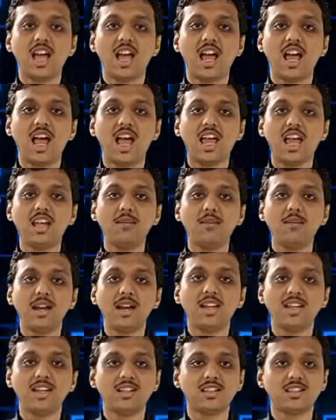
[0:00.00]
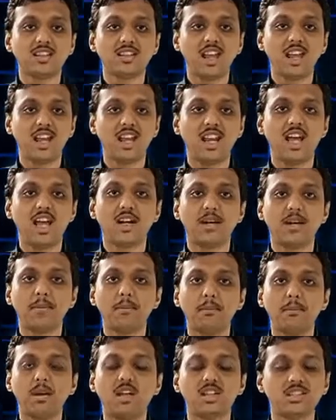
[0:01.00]
I minus LR
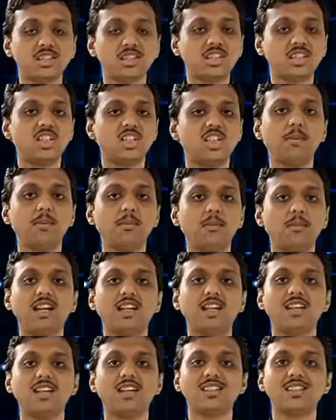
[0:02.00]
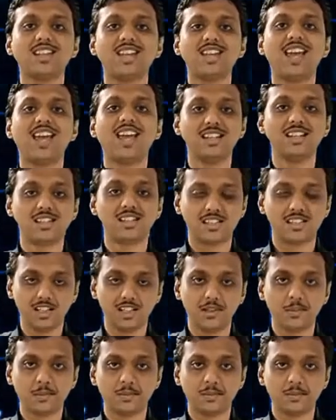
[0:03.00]
plus J minus LC.